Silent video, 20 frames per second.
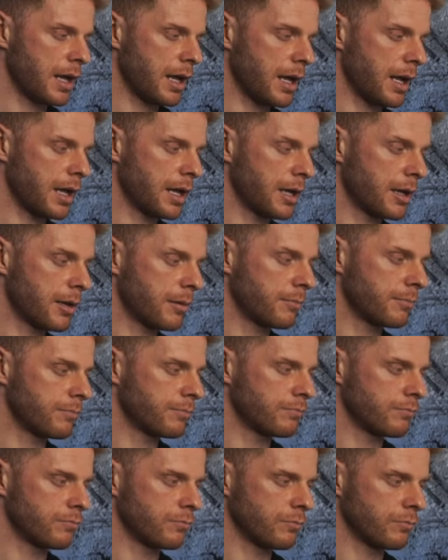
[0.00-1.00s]

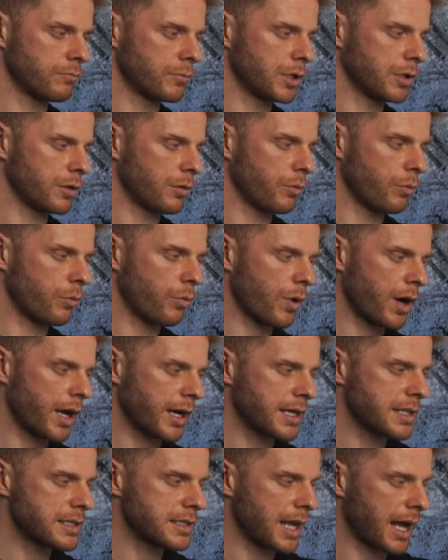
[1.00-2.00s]

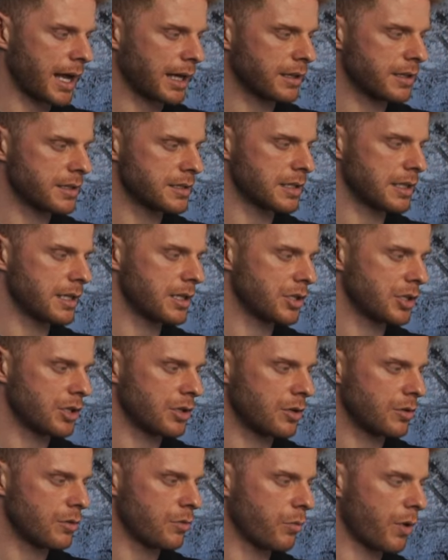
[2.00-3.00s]
What exactly is the issue?